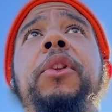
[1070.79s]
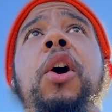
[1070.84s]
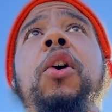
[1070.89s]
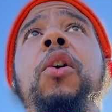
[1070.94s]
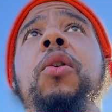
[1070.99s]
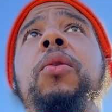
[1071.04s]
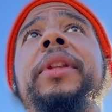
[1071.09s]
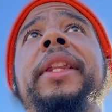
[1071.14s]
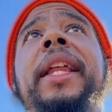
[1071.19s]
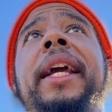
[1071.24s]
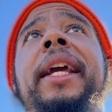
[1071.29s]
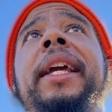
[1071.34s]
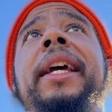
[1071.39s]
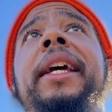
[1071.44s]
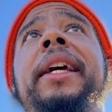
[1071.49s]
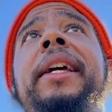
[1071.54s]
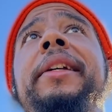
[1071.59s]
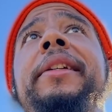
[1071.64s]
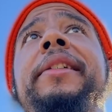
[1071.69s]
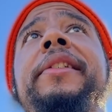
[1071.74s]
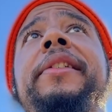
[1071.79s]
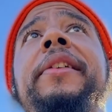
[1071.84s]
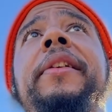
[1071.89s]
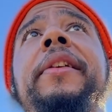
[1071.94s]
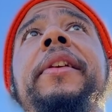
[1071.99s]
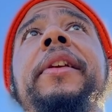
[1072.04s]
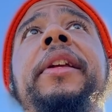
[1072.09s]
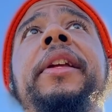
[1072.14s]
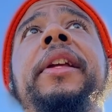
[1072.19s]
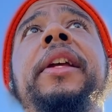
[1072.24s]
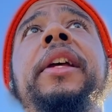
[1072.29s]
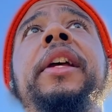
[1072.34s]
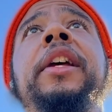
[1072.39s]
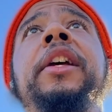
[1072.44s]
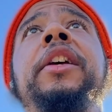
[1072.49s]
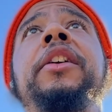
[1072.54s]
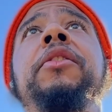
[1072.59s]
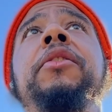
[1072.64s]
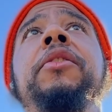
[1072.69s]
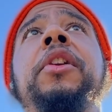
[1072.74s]
The whole thing is,
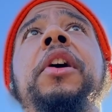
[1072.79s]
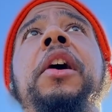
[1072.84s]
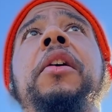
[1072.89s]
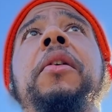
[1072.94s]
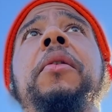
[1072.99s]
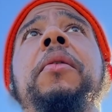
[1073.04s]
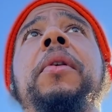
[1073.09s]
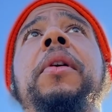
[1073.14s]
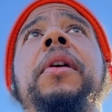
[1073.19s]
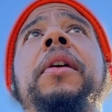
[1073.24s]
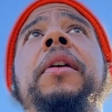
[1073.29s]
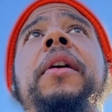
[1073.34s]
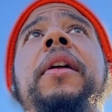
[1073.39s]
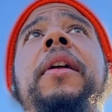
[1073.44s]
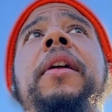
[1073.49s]
you know,